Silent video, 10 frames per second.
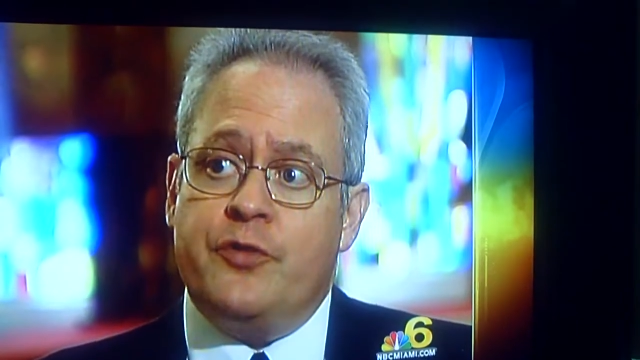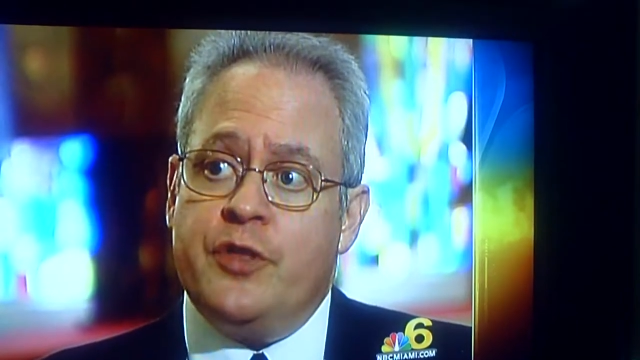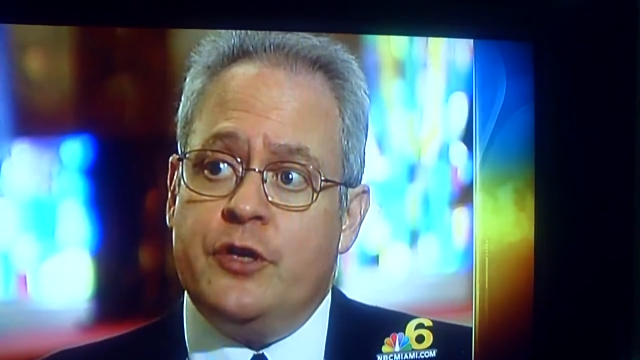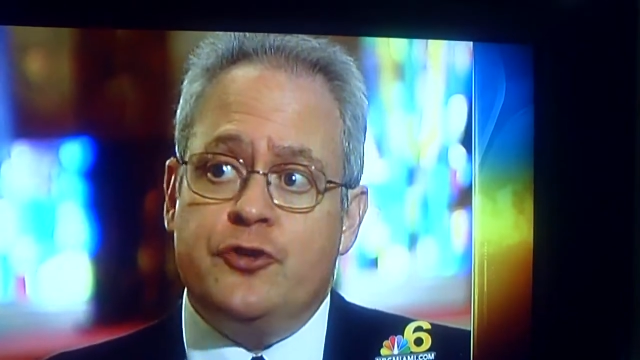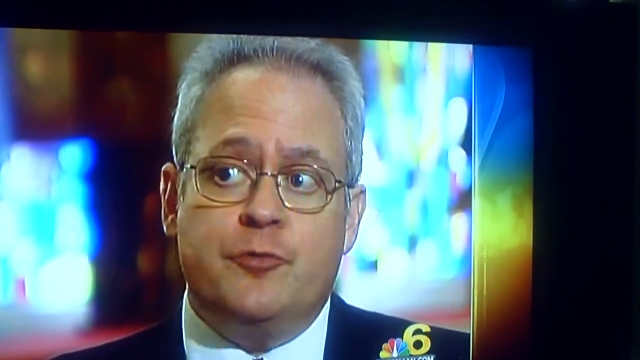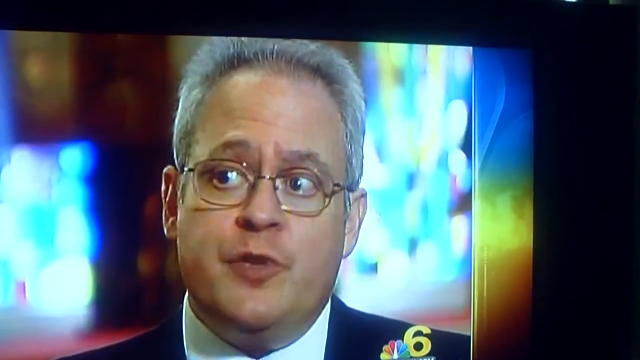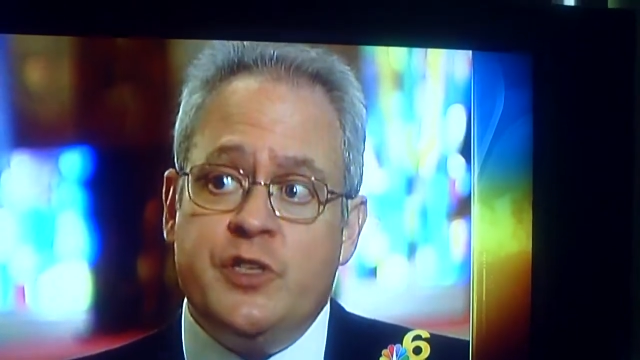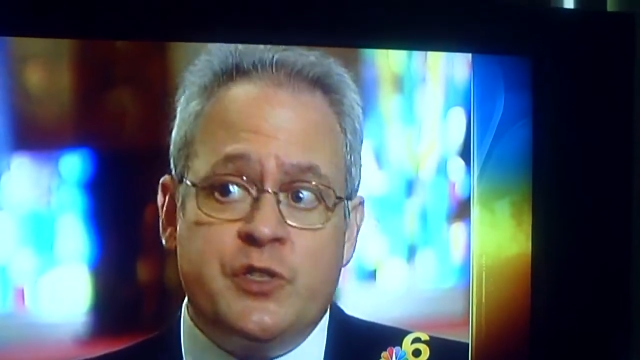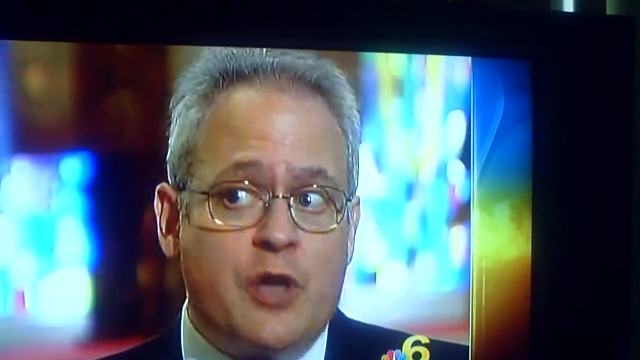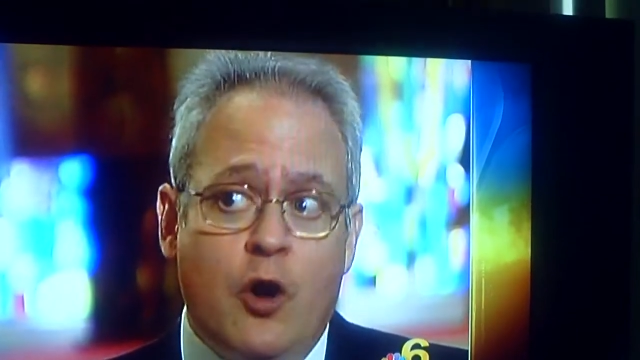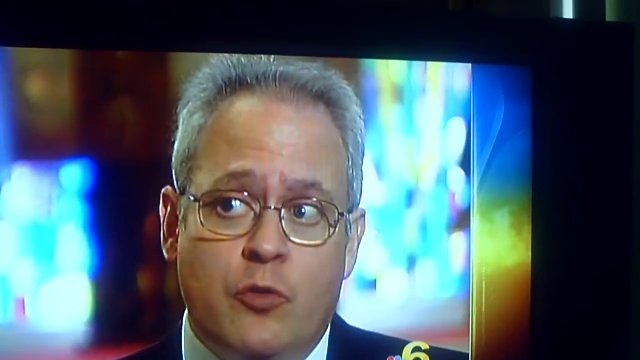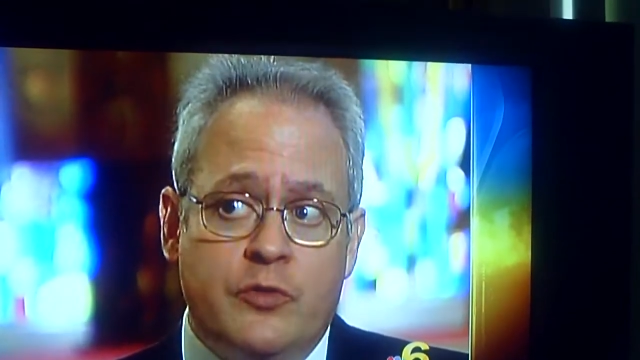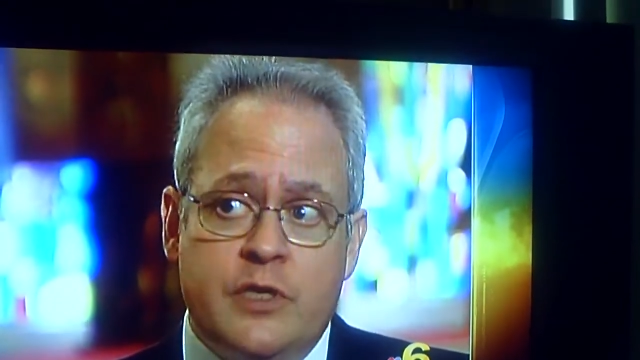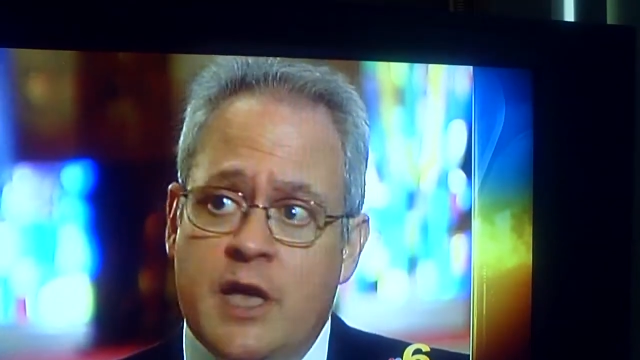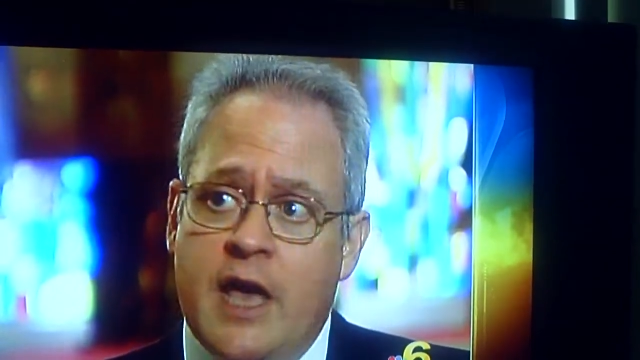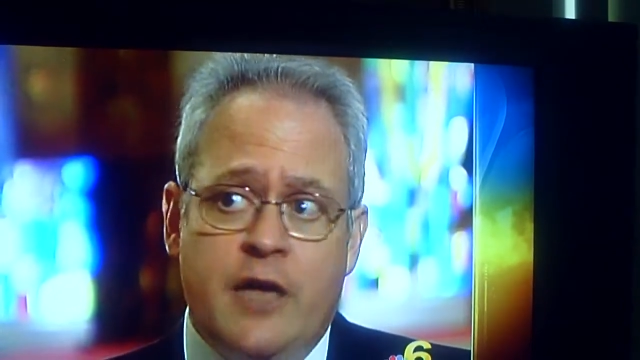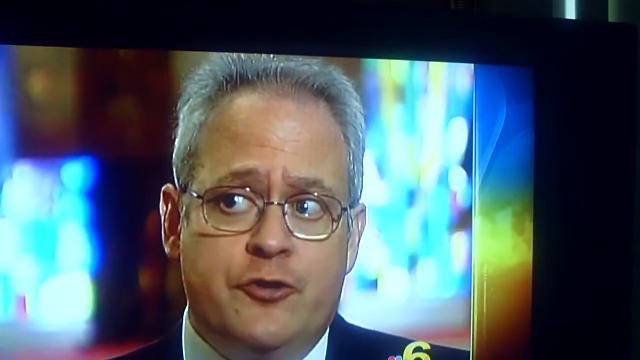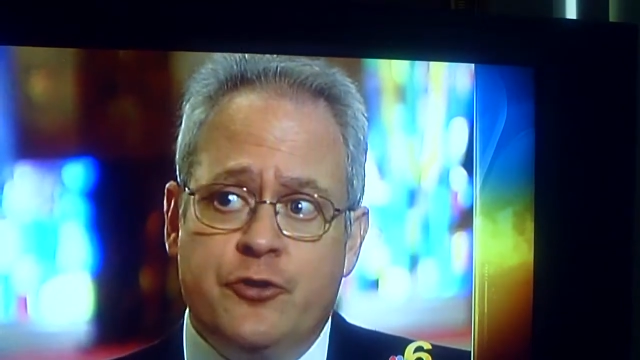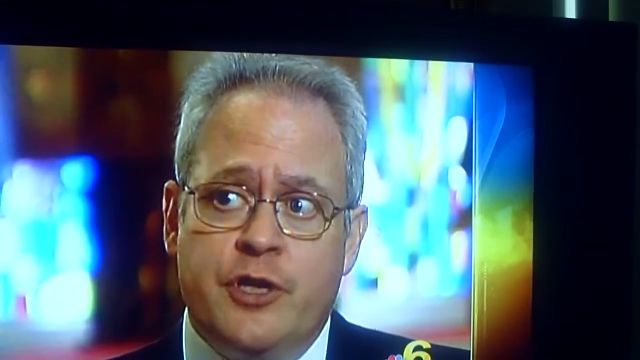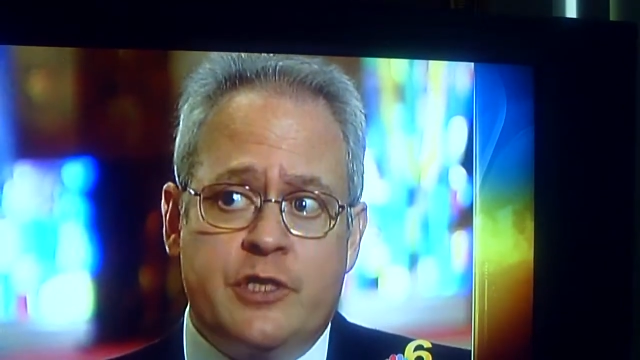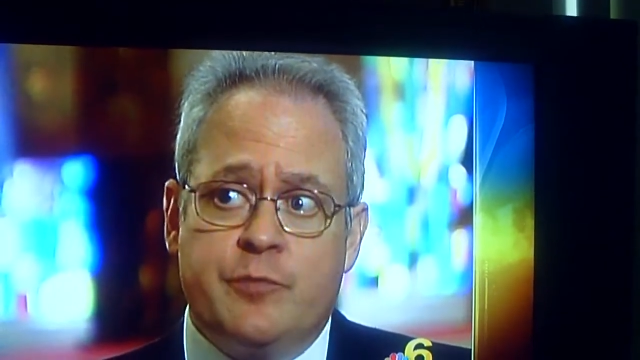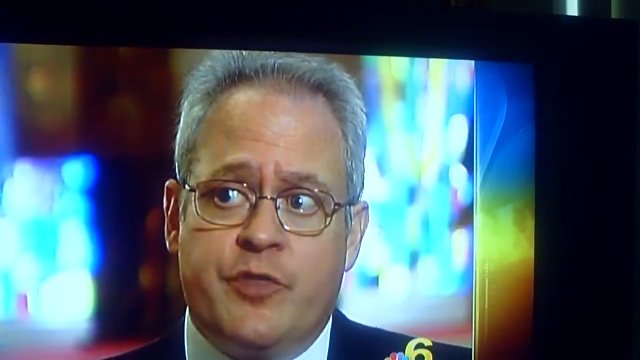thing should be stoned. And Judaism,